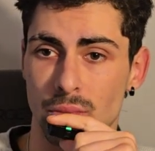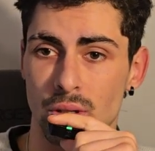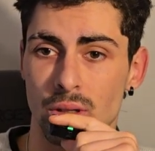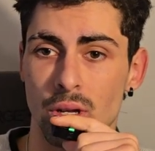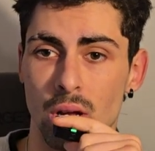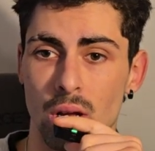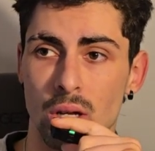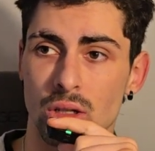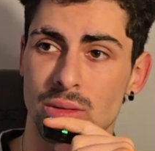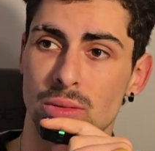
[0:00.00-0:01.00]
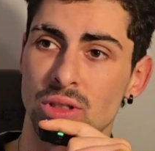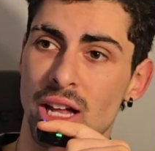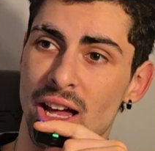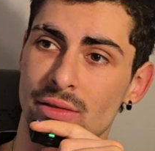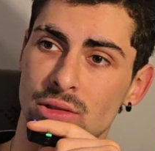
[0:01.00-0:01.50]
but you're supposed to
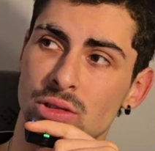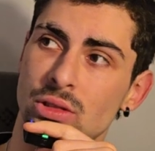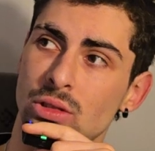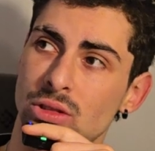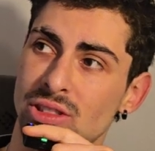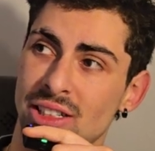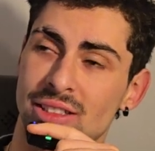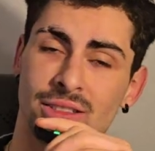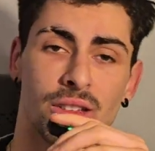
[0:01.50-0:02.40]
have like,